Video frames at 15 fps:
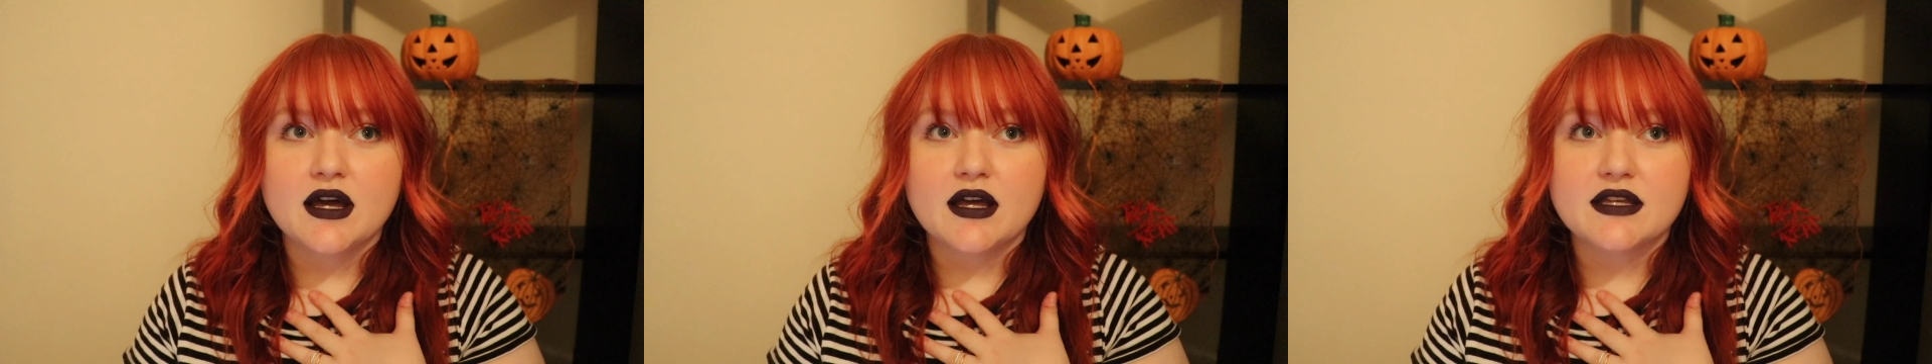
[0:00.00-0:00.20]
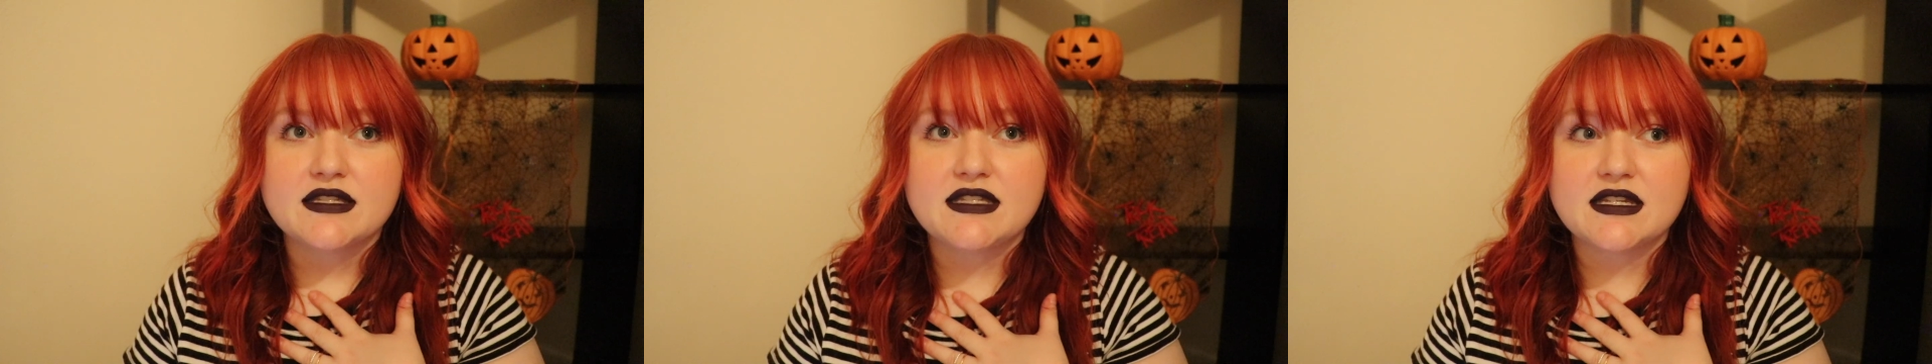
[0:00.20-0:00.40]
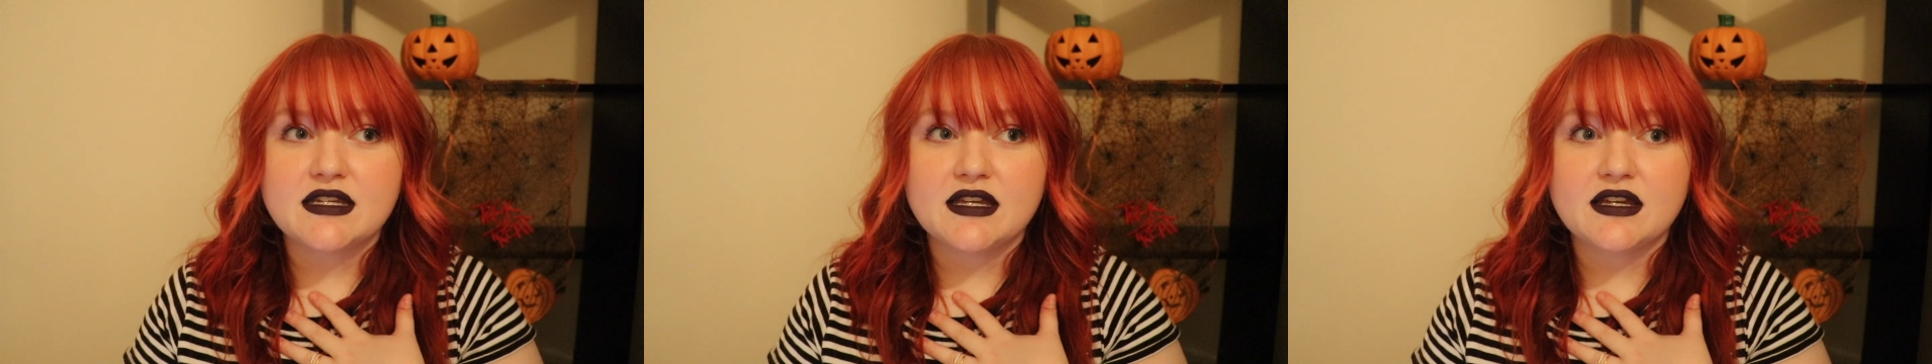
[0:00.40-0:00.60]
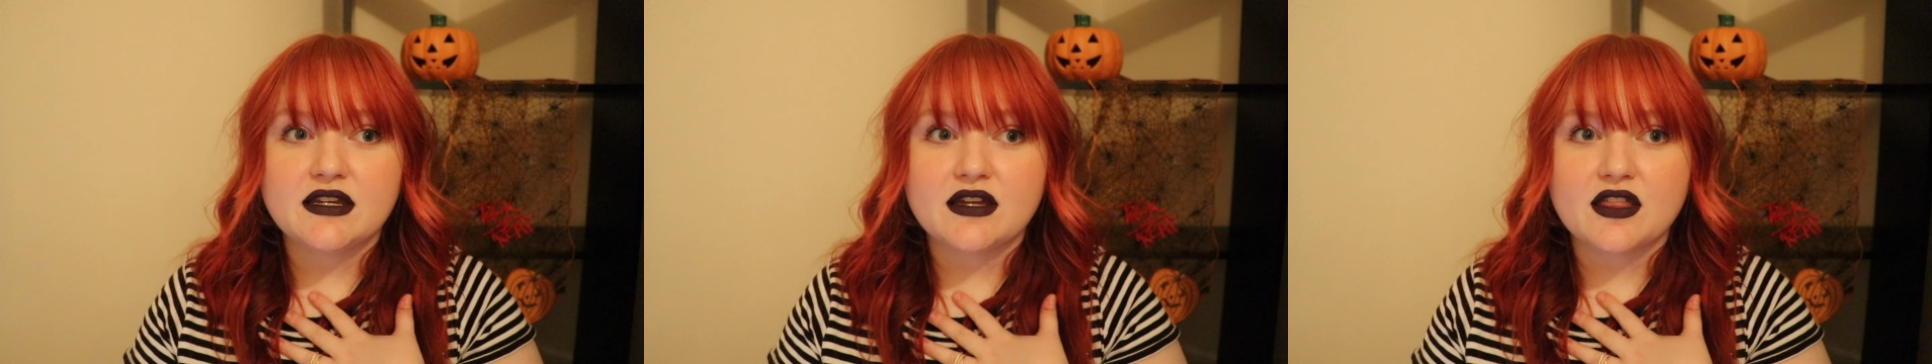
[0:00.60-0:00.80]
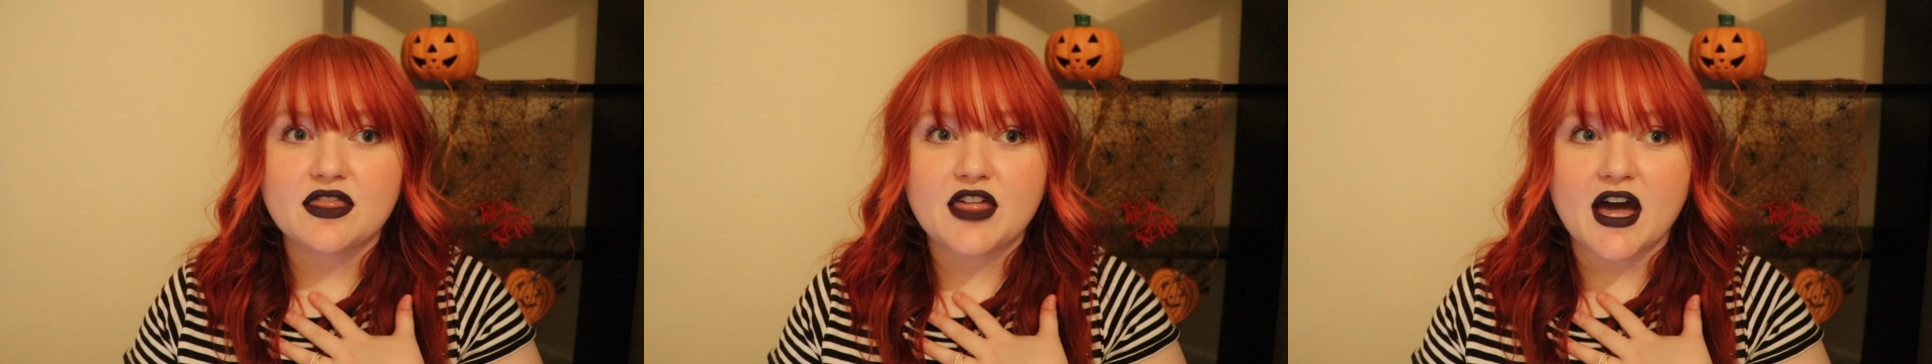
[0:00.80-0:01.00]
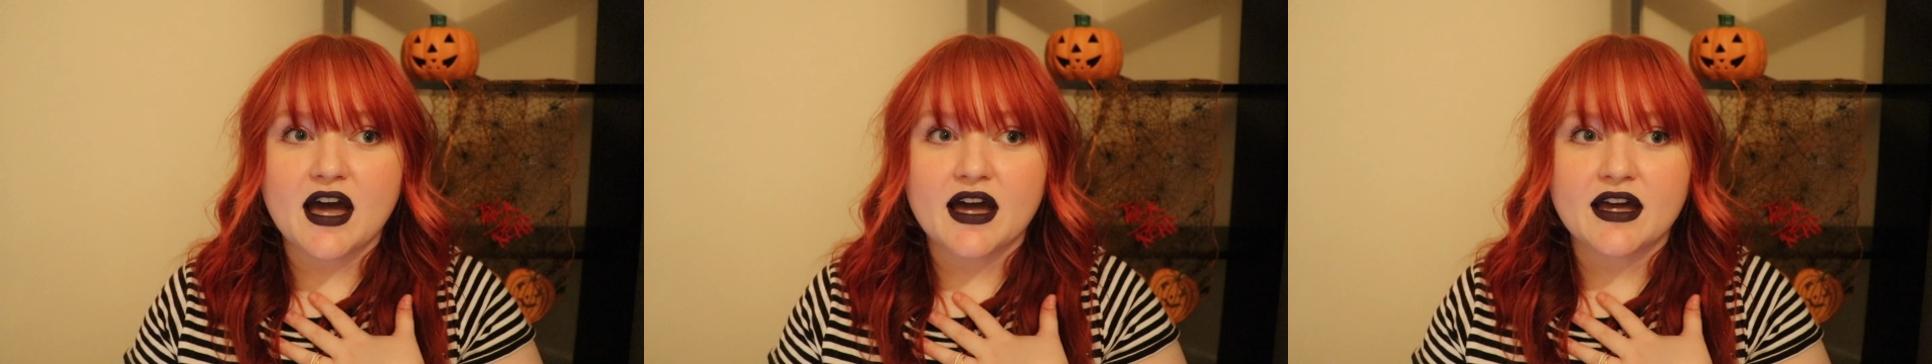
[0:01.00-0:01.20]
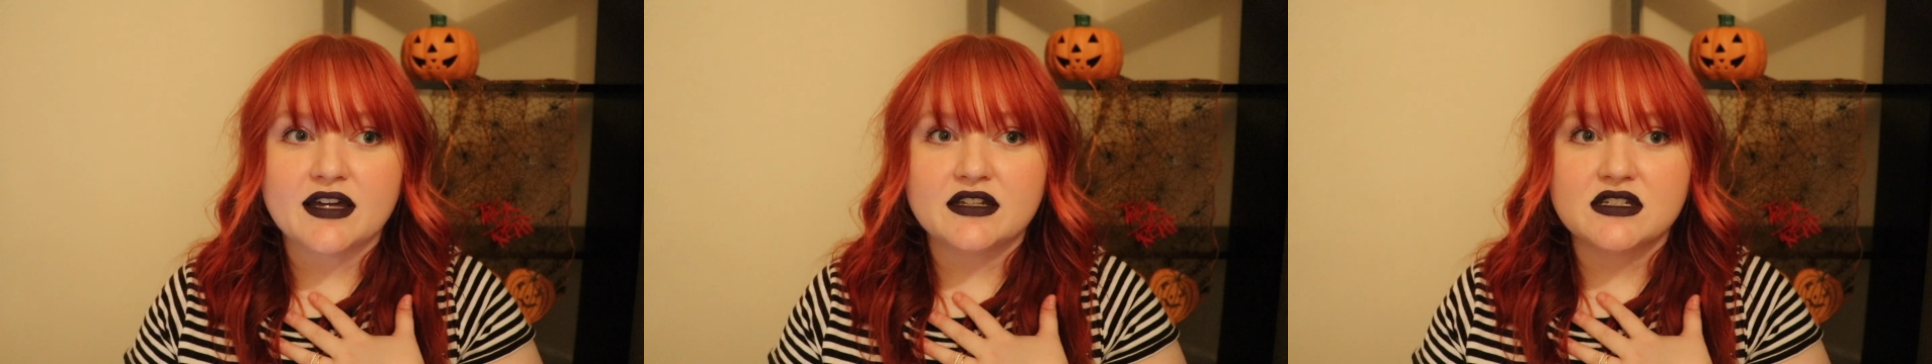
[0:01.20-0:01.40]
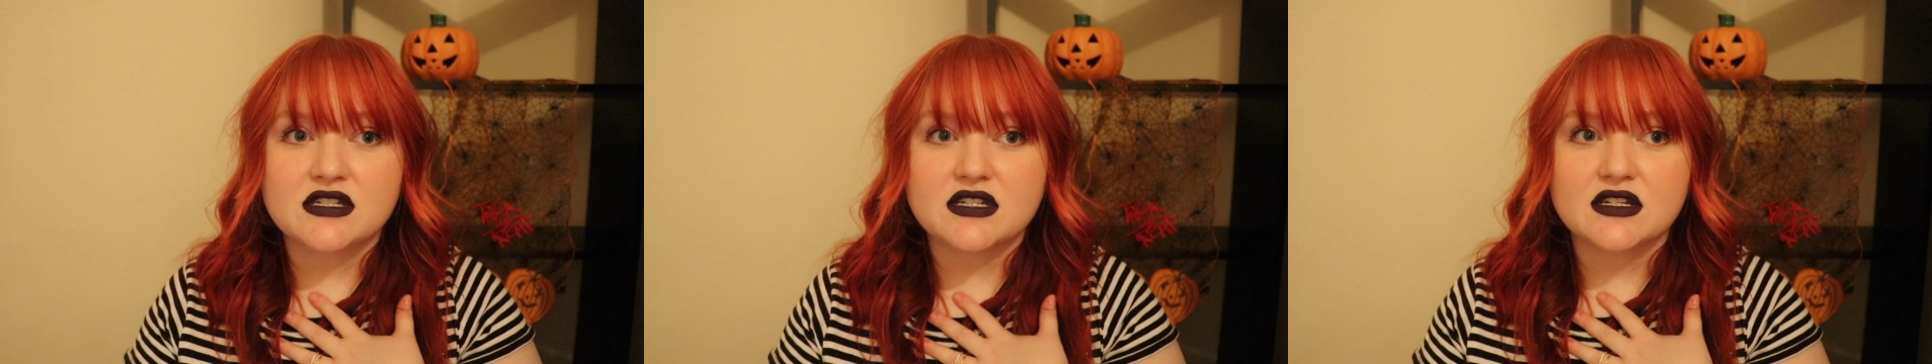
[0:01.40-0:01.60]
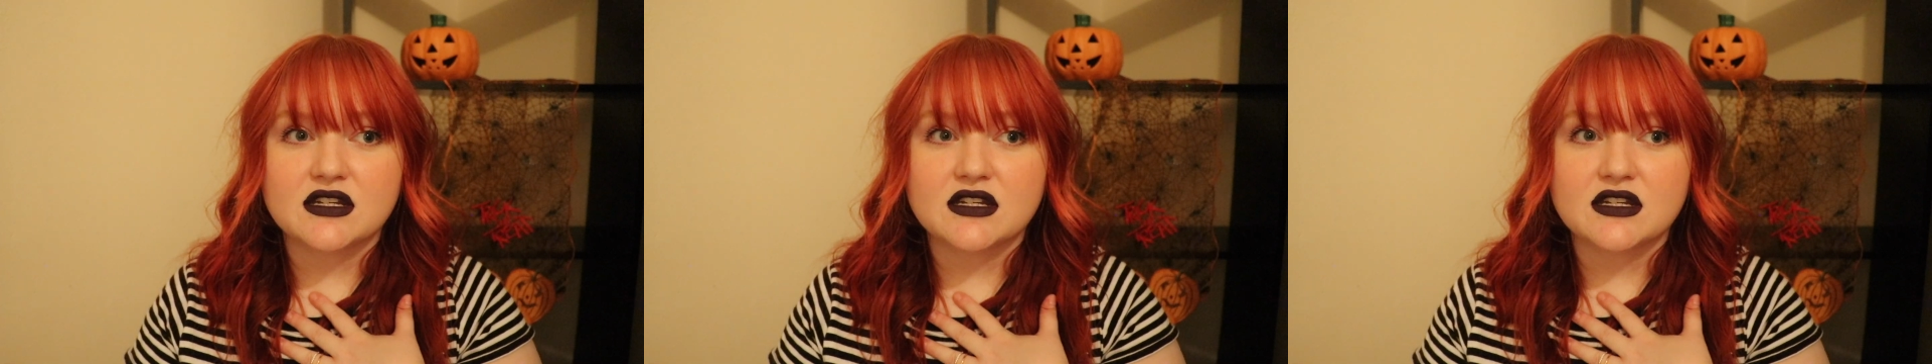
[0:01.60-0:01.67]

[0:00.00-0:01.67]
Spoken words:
seeing that